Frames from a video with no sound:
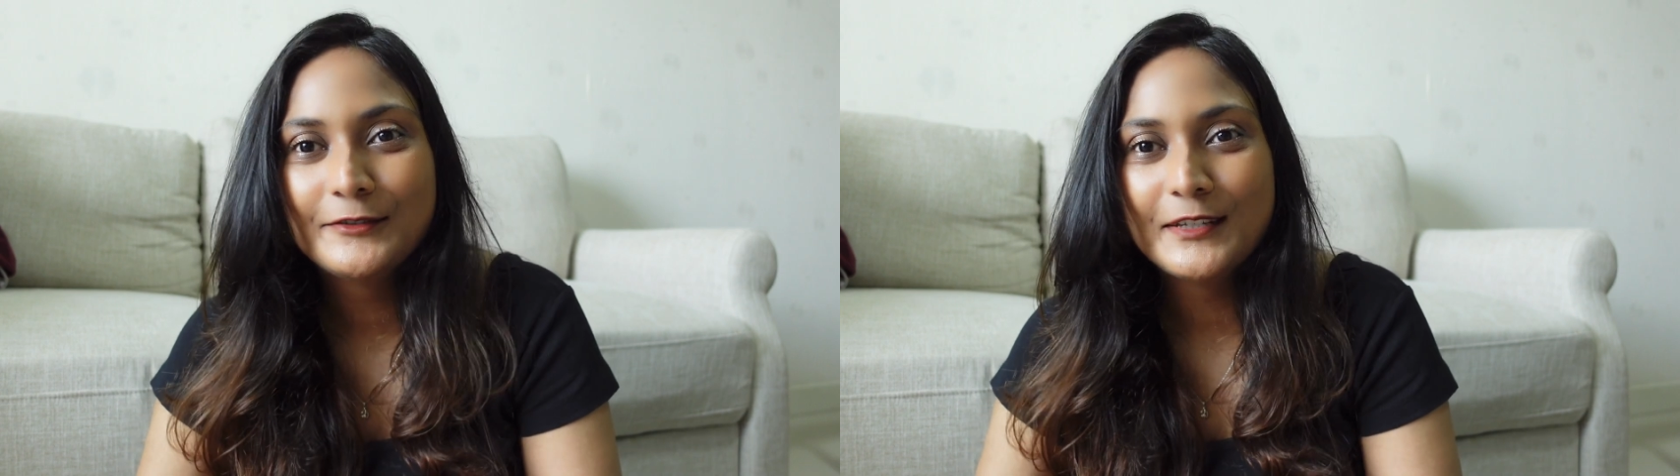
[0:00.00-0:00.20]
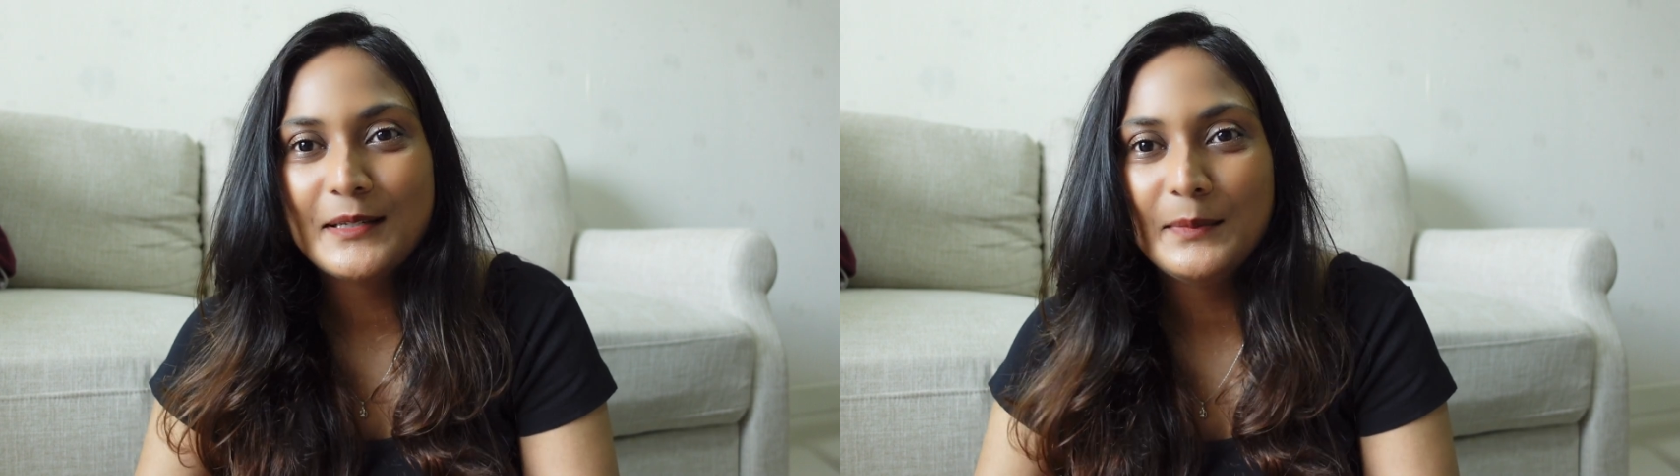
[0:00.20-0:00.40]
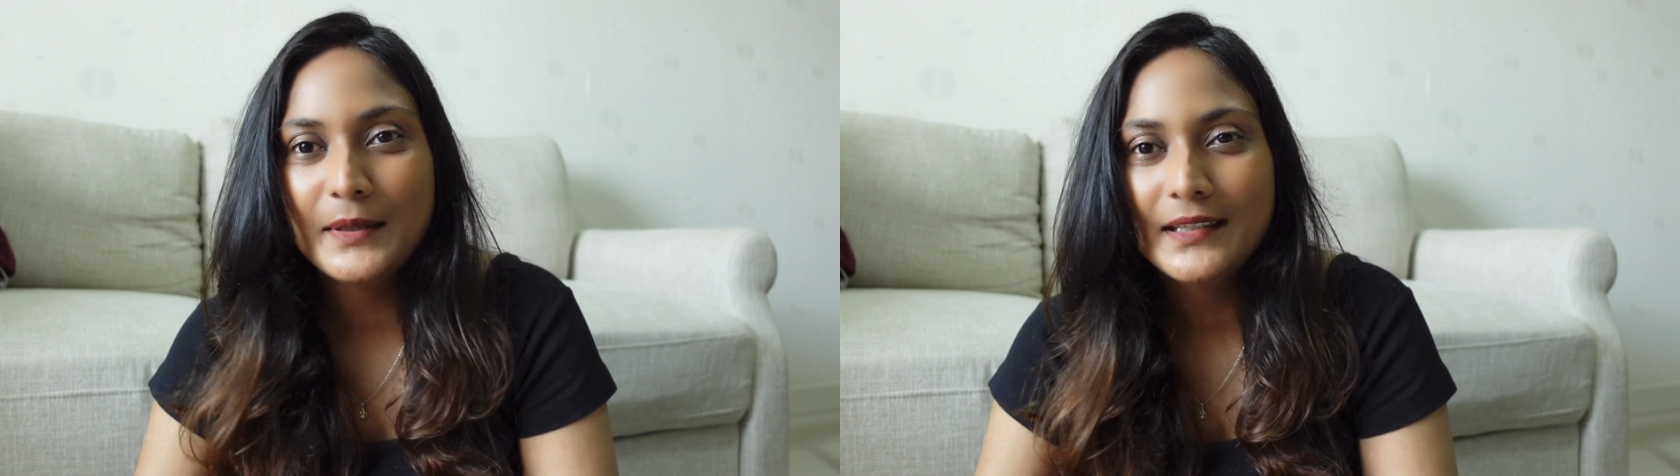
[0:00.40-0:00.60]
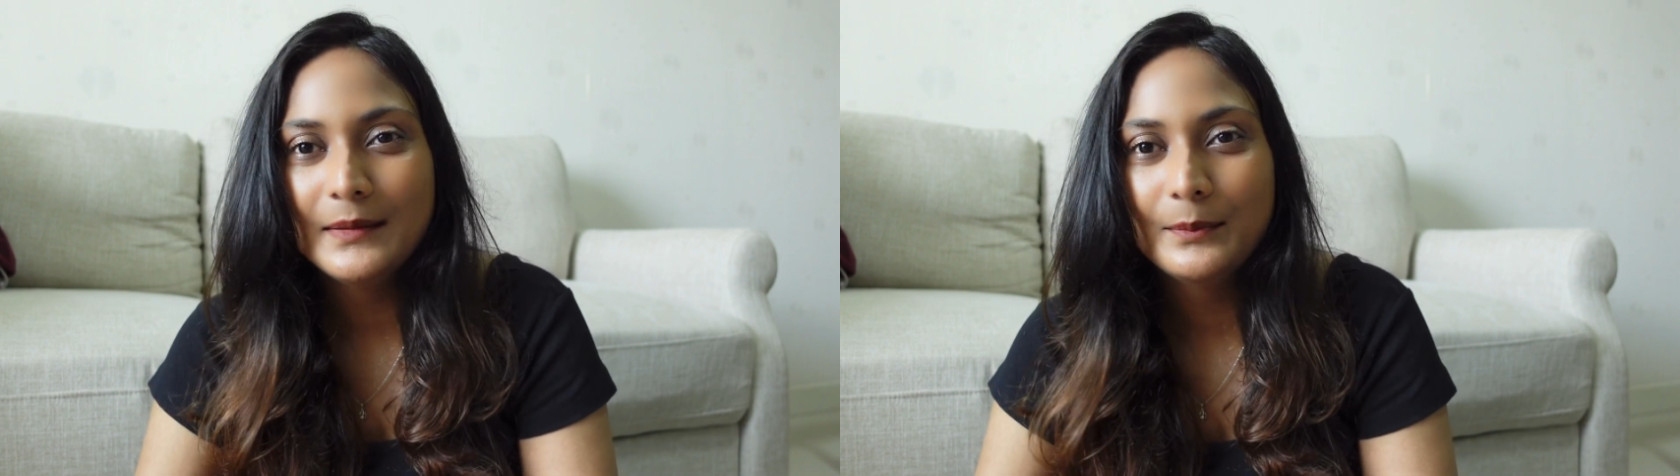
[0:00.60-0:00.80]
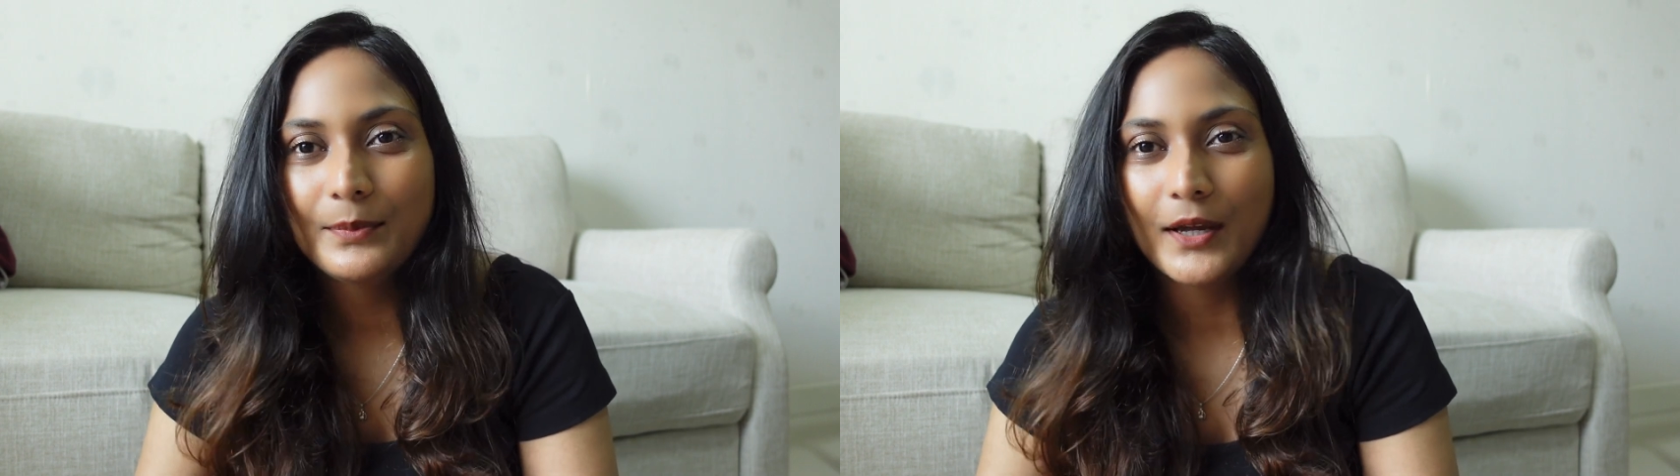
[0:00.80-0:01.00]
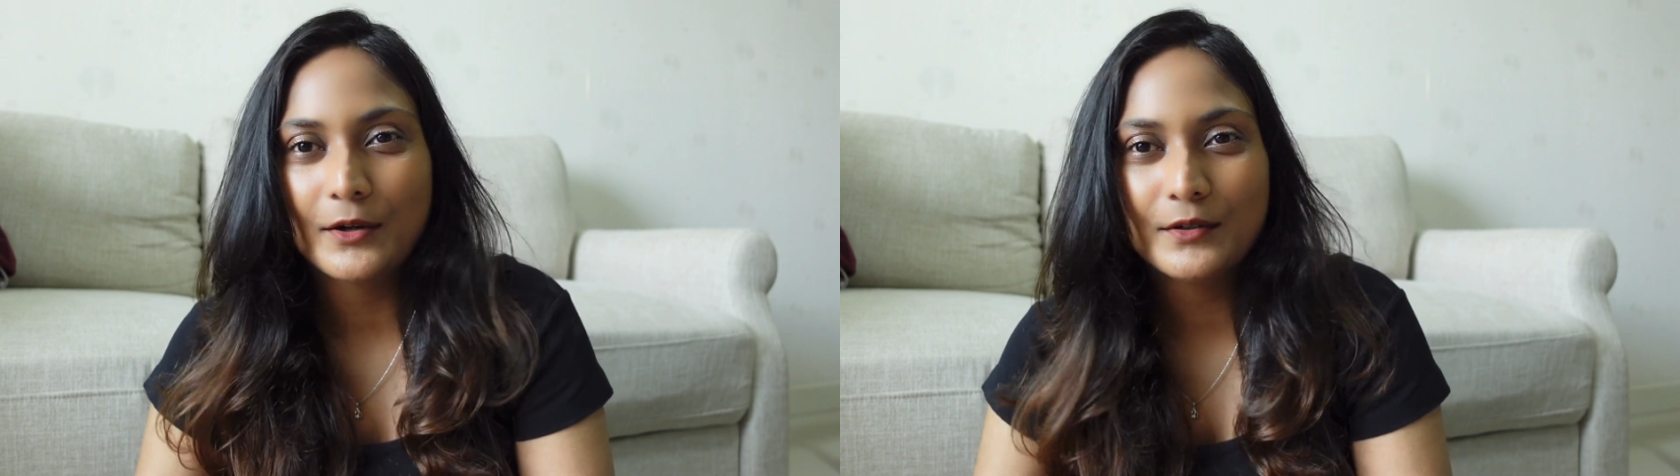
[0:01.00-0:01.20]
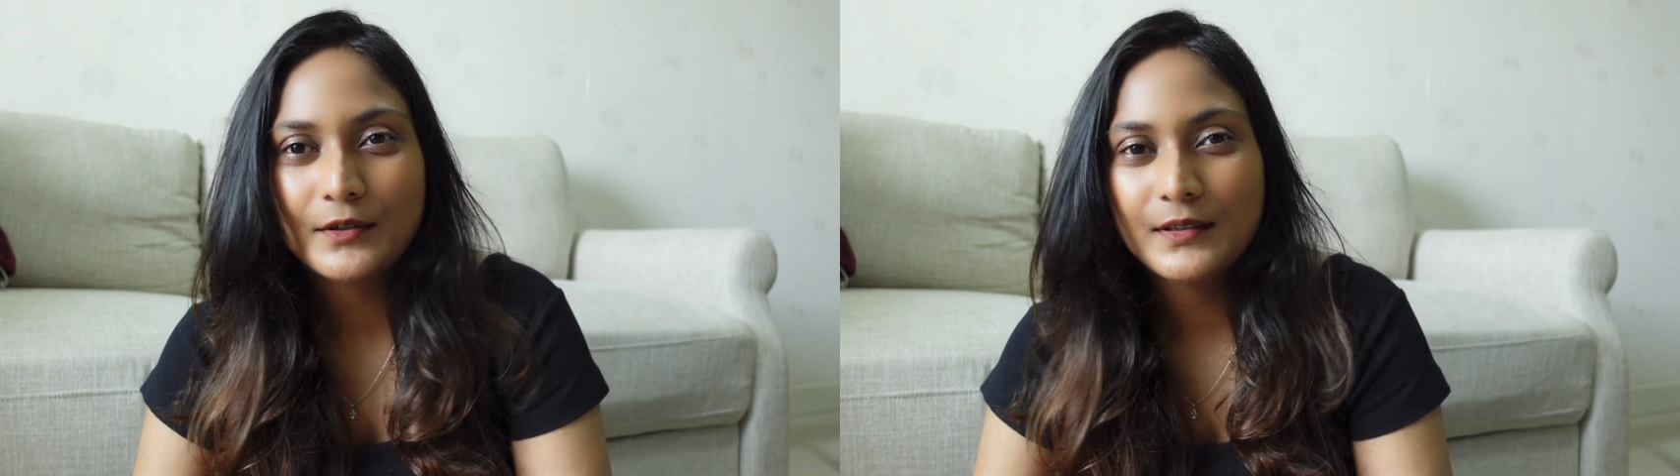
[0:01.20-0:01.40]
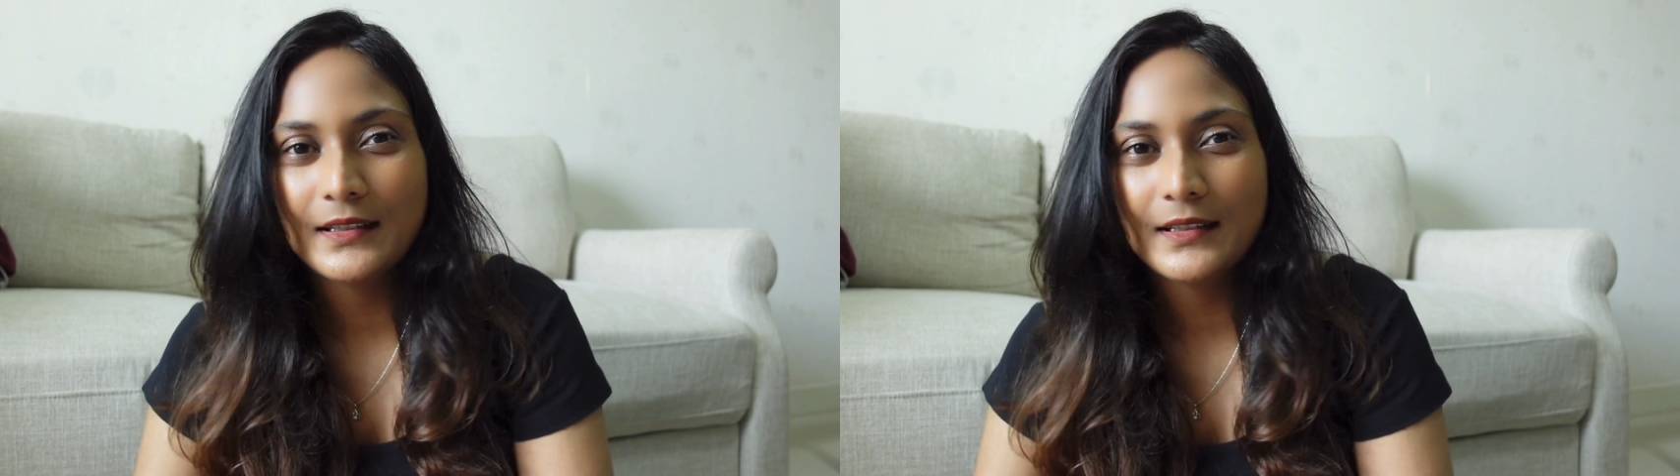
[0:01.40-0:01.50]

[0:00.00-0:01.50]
fit me better.